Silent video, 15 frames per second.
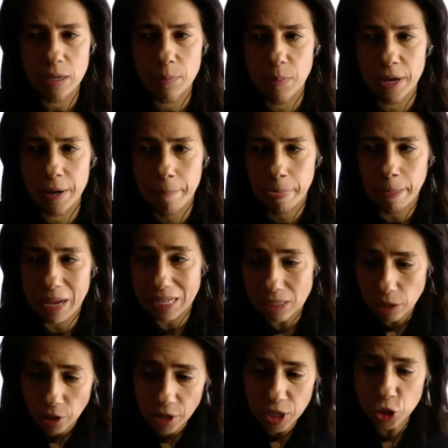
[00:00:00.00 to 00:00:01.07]
But as
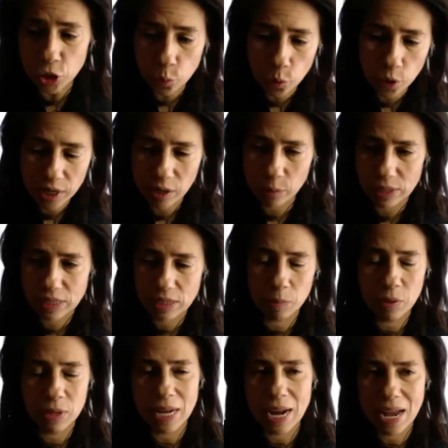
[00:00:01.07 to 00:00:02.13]
long as you're working with
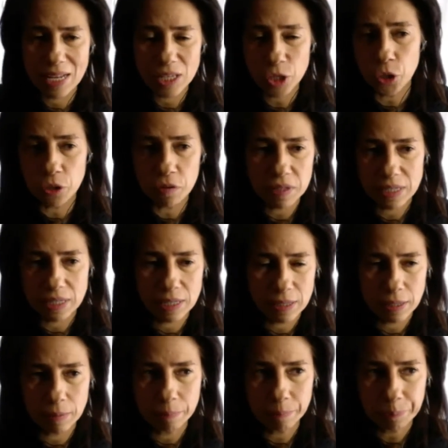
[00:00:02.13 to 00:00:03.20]
someone that has a nervous
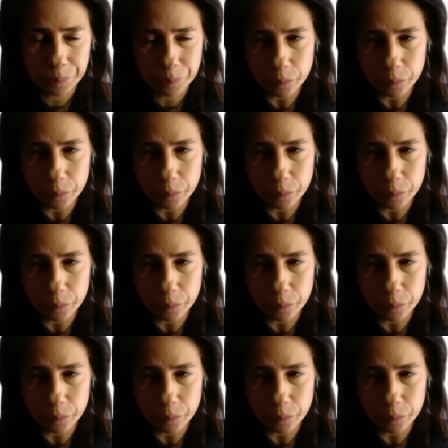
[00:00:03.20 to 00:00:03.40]
system,